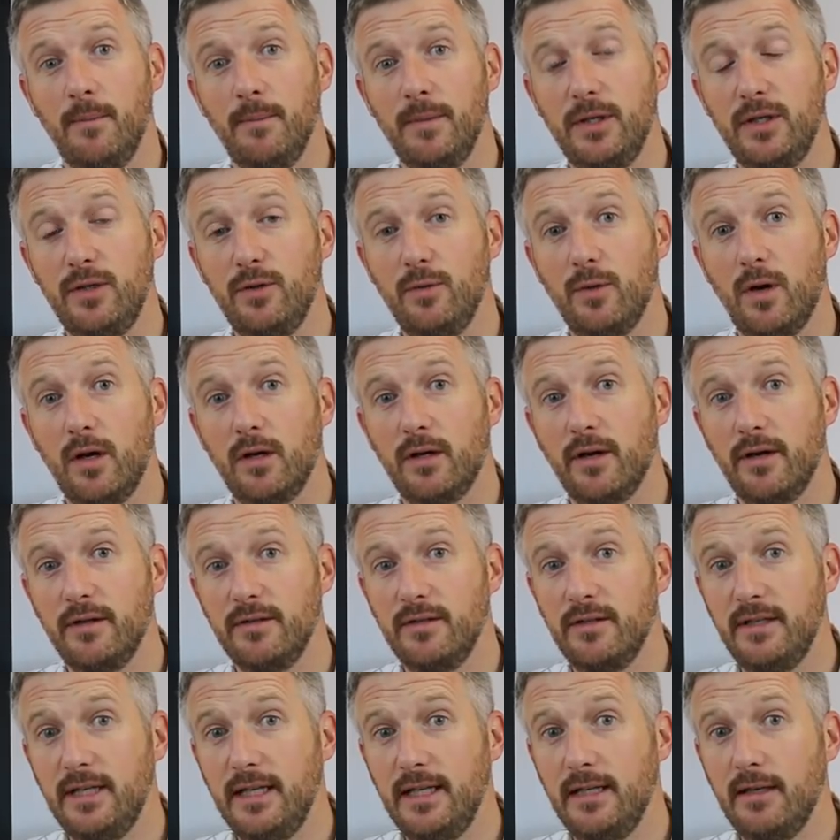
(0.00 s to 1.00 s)
You are going
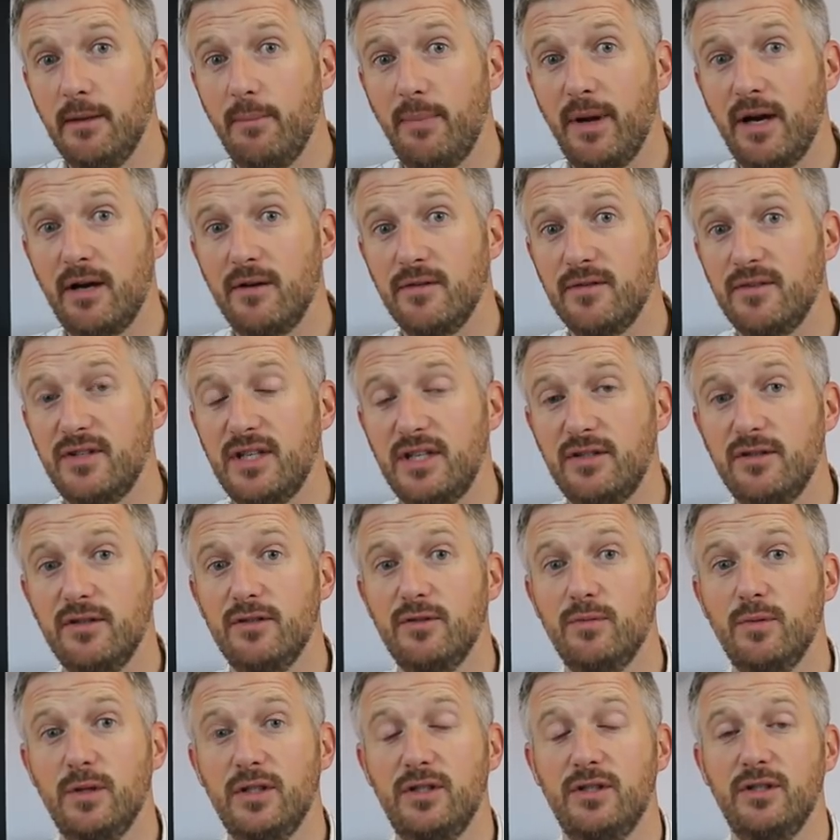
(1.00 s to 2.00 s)
to need a pair of
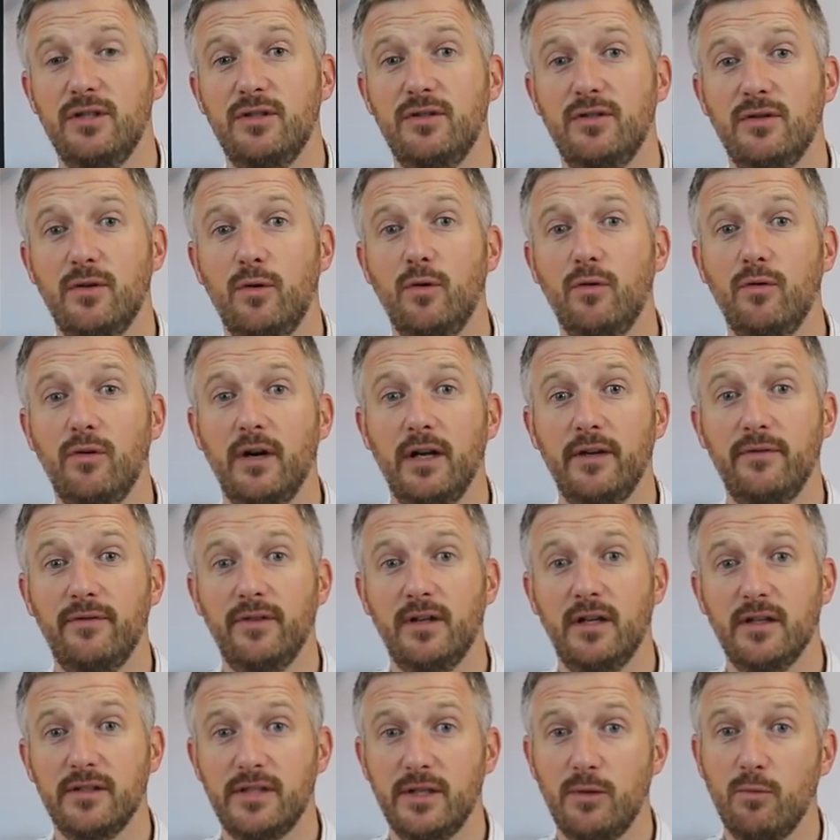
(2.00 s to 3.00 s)
scissors, which is all right for
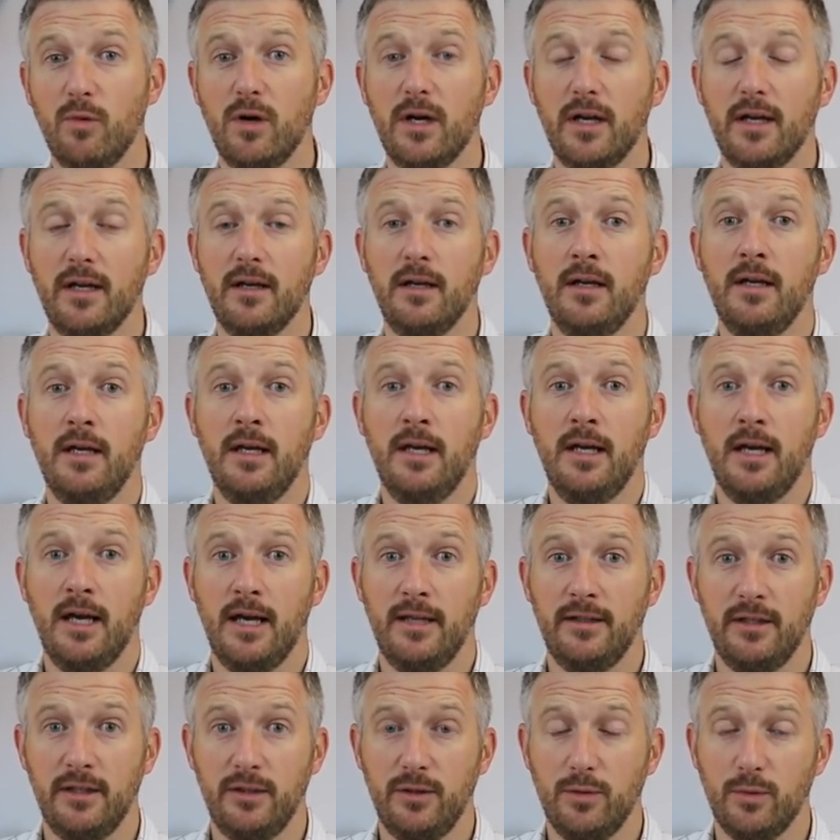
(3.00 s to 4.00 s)
cutting wire,
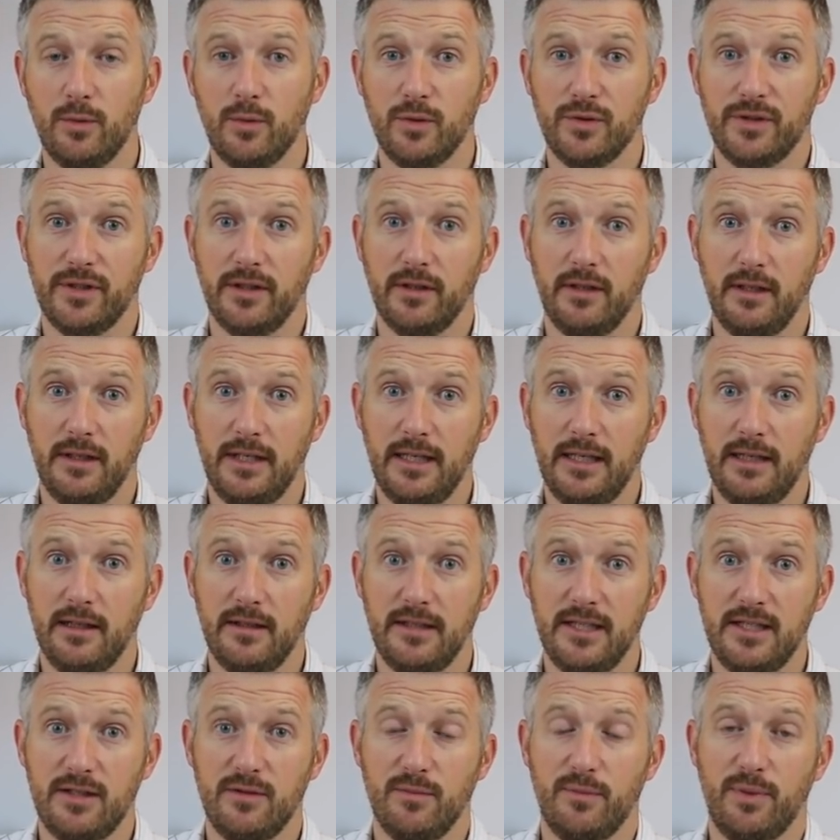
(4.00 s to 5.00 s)
and then you're also going to need a
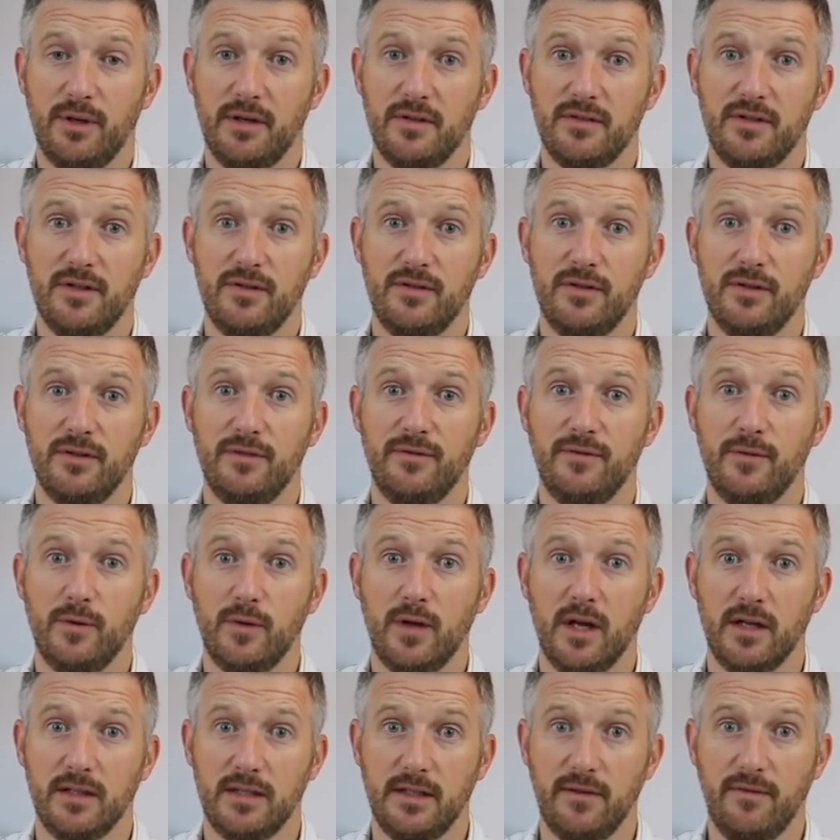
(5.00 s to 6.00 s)
decent pair of scissors for
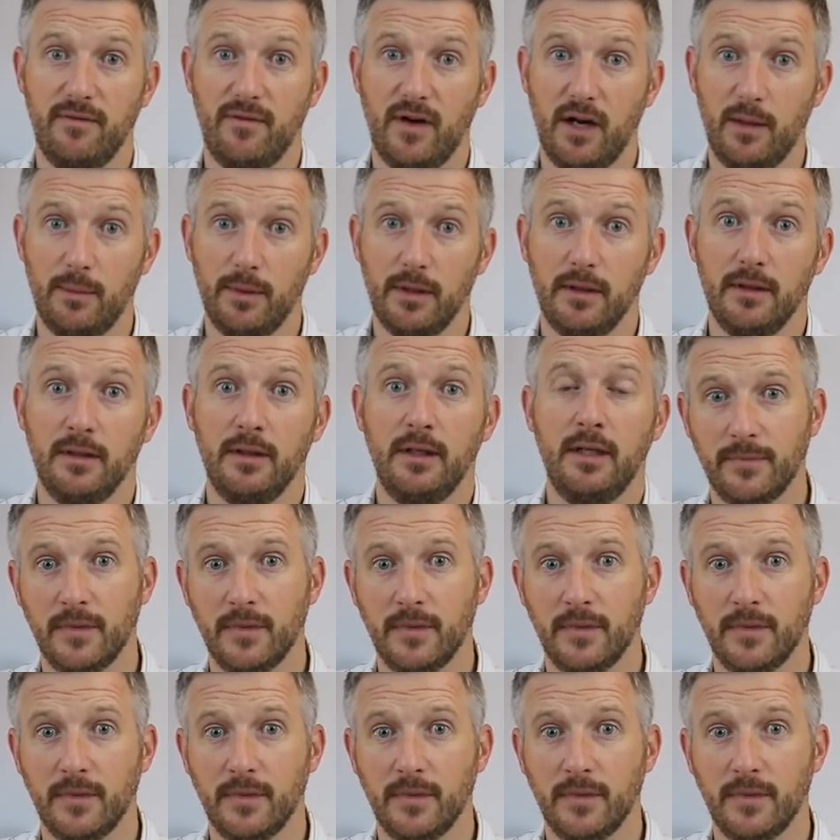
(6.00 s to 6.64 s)
cutting fiber.